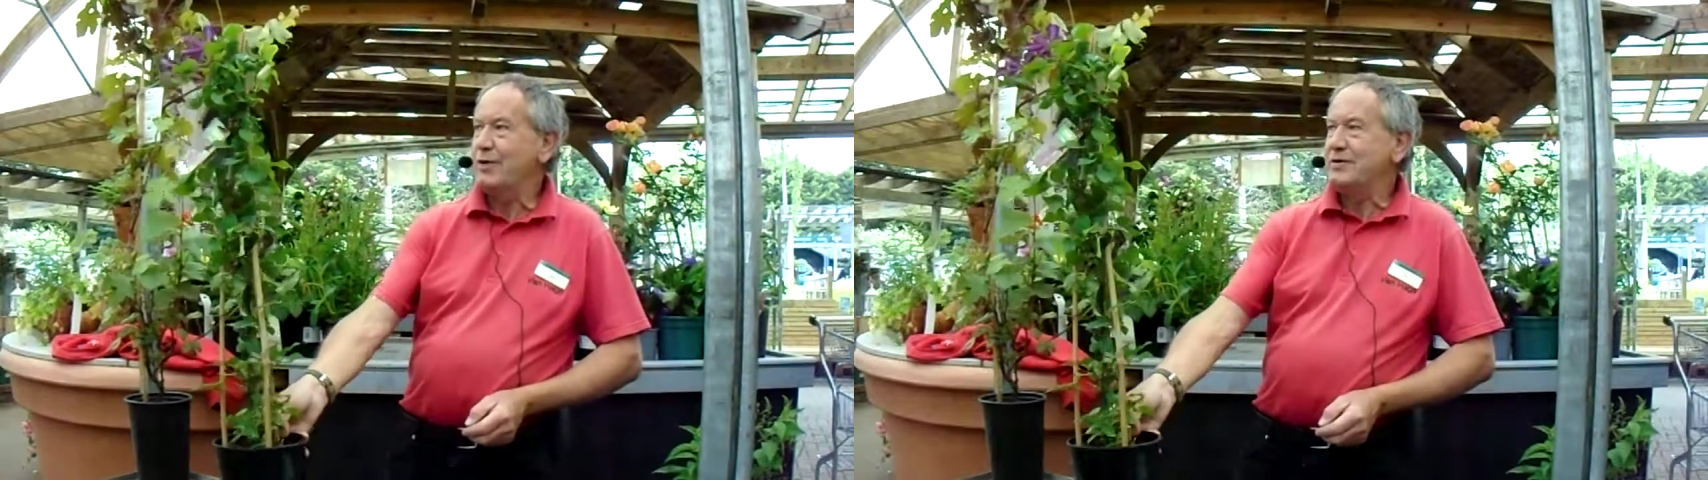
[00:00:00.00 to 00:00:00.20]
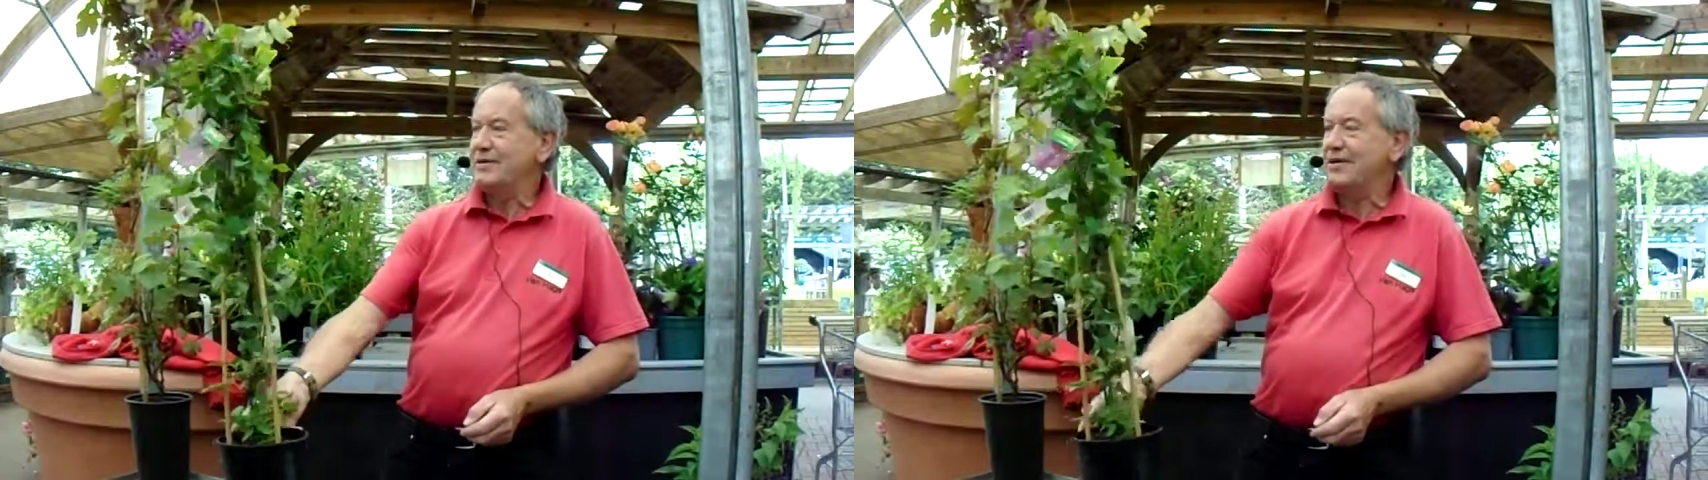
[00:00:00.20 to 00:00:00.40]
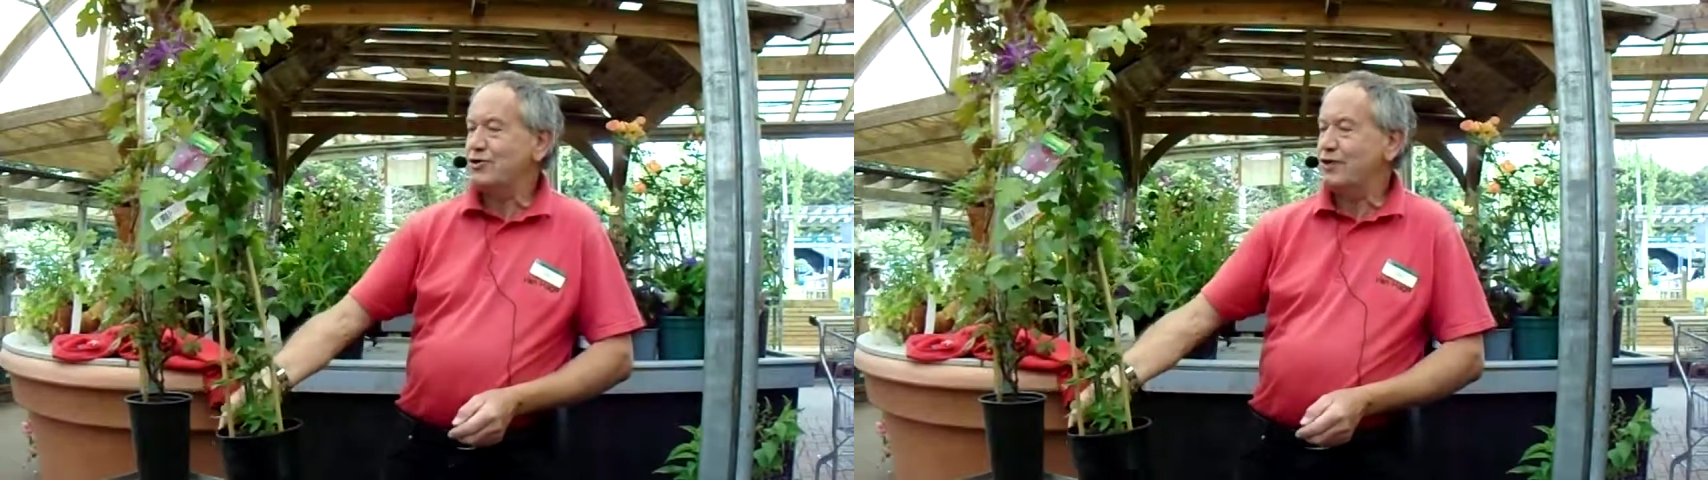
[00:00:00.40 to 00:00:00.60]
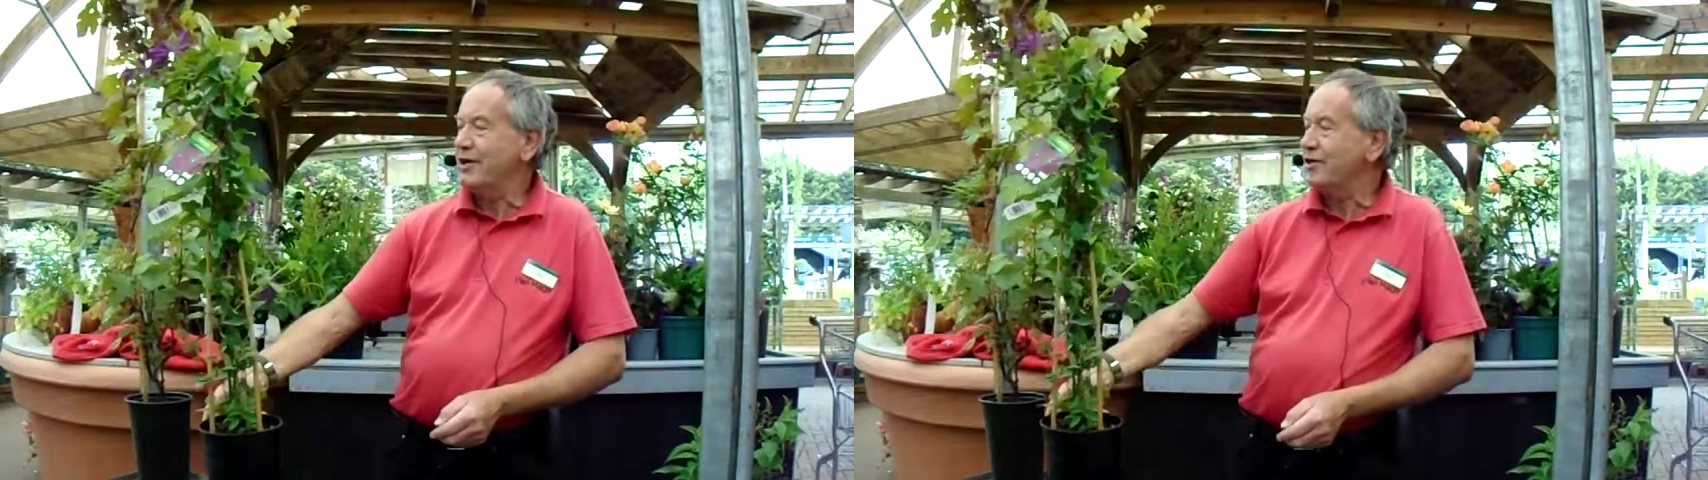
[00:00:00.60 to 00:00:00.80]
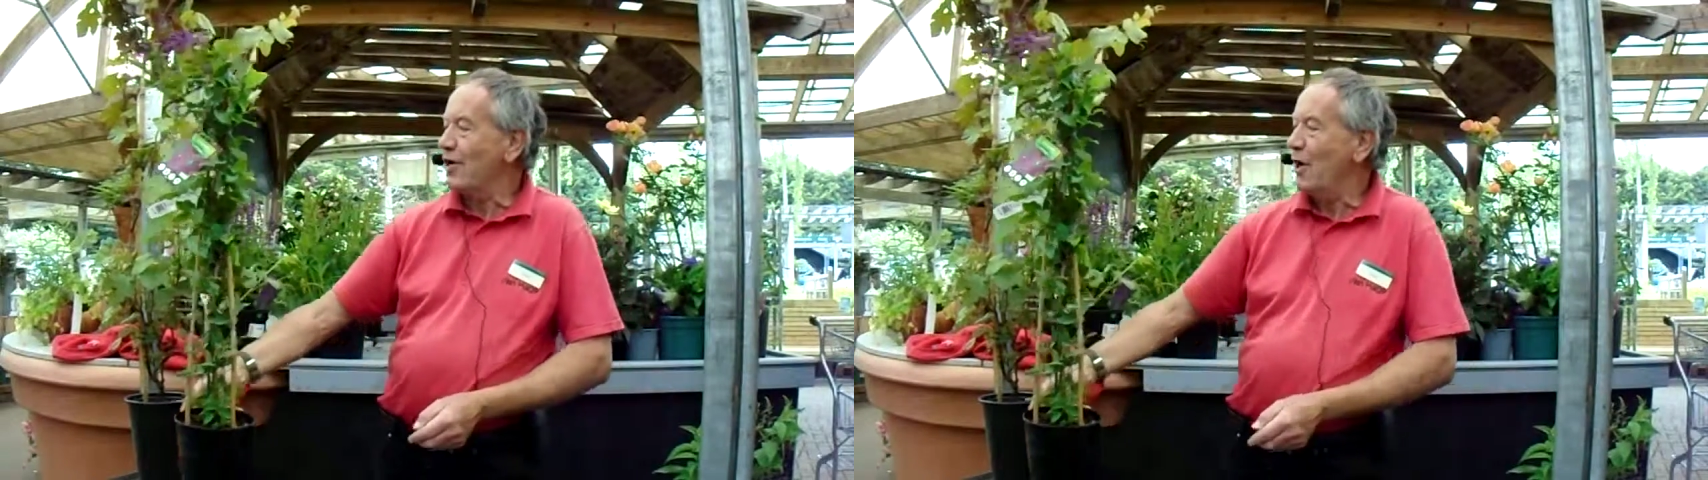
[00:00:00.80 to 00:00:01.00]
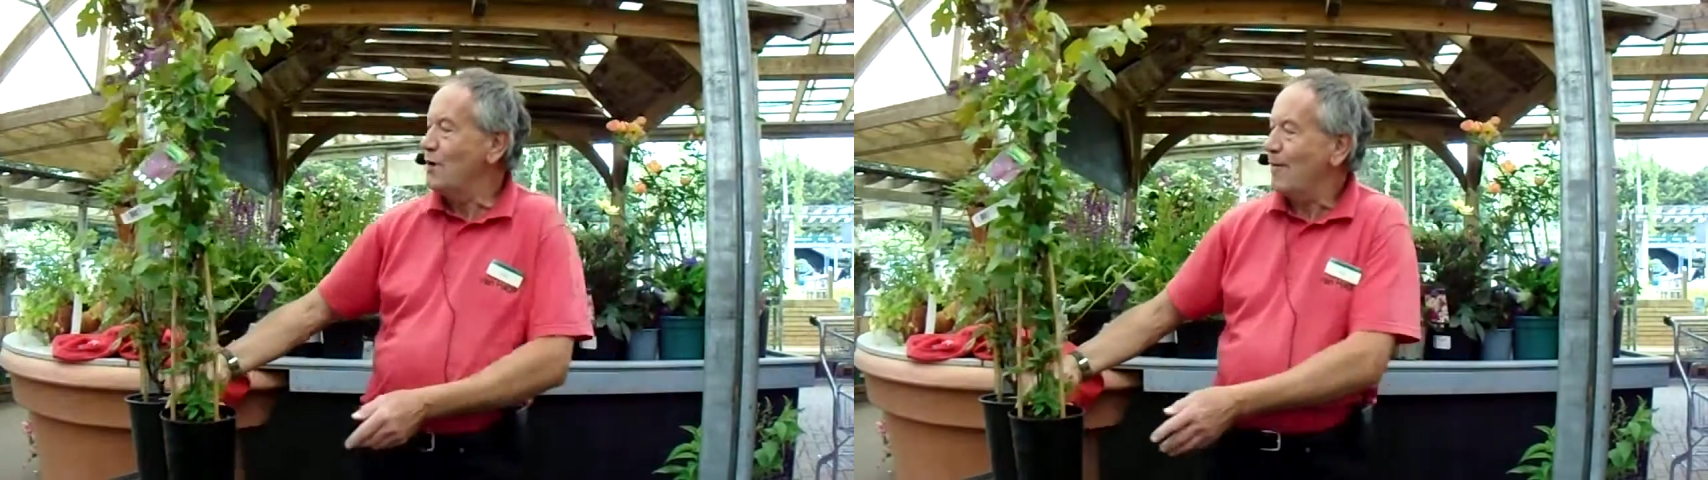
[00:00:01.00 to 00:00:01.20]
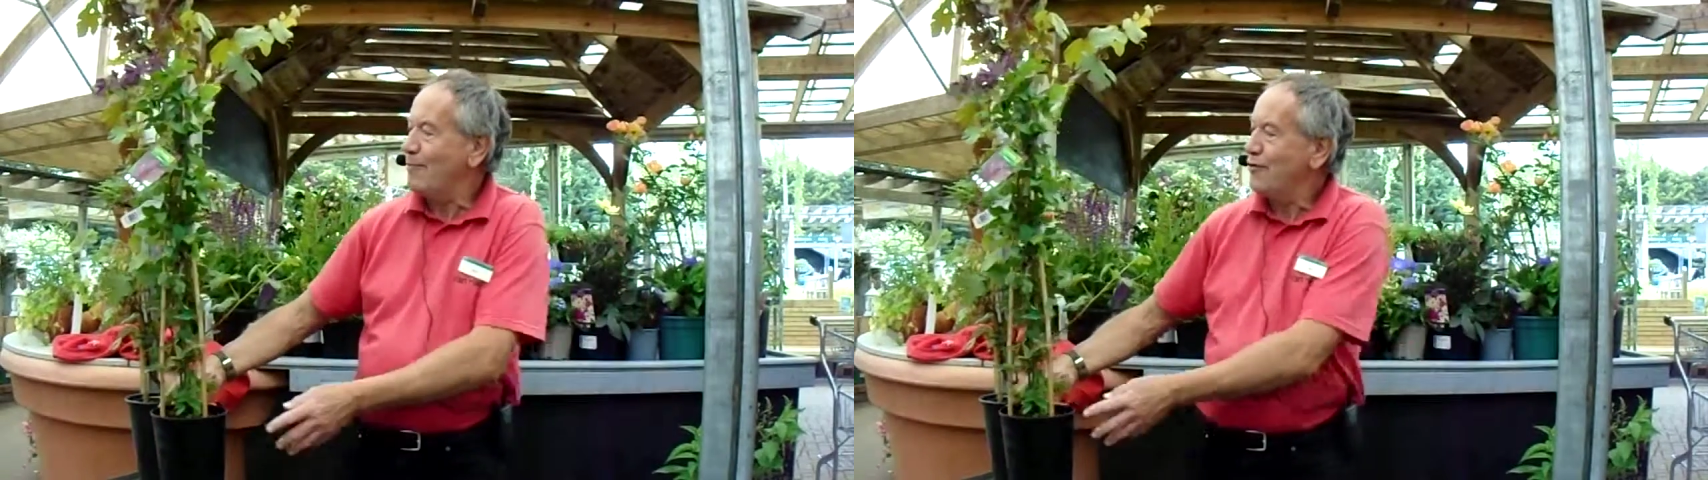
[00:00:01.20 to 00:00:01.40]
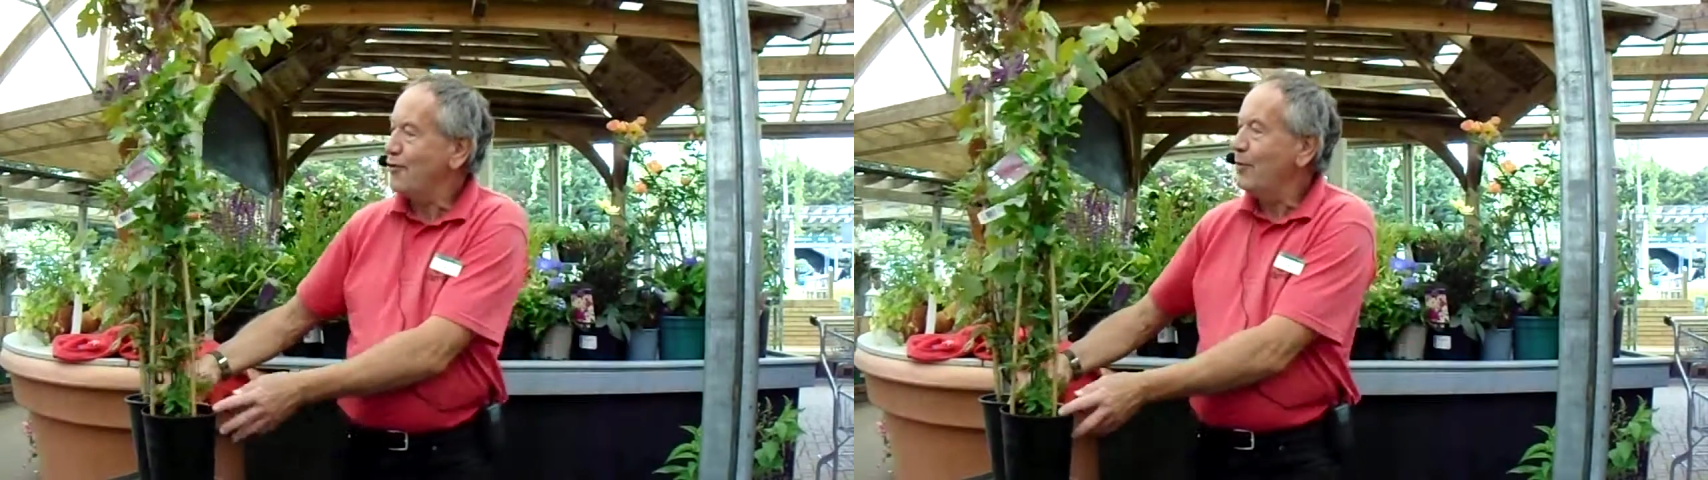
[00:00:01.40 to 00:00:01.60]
is actually grow up through